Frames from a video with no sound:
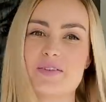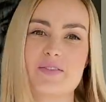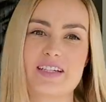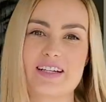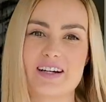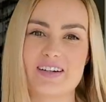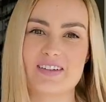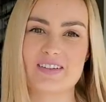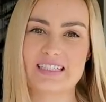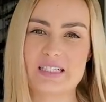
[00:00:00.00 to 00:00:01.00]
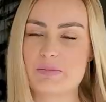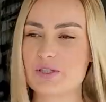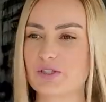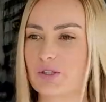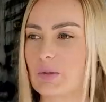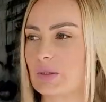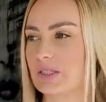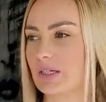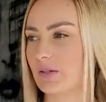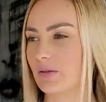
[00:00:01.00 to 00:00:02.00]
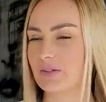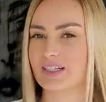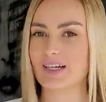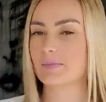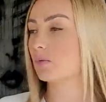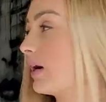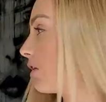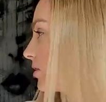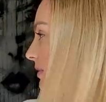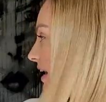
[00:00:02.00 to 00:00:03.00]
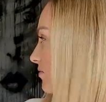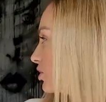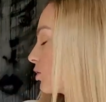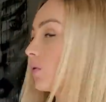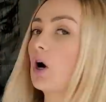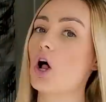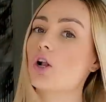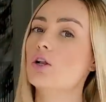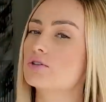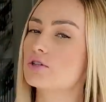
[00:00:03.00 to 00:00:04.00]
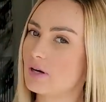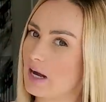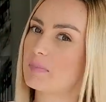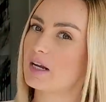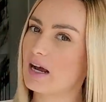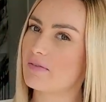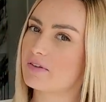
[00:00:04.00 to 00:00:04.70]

video. I'm sure she won't stay the whole time, but welcome, Lavender. We're all so happy to have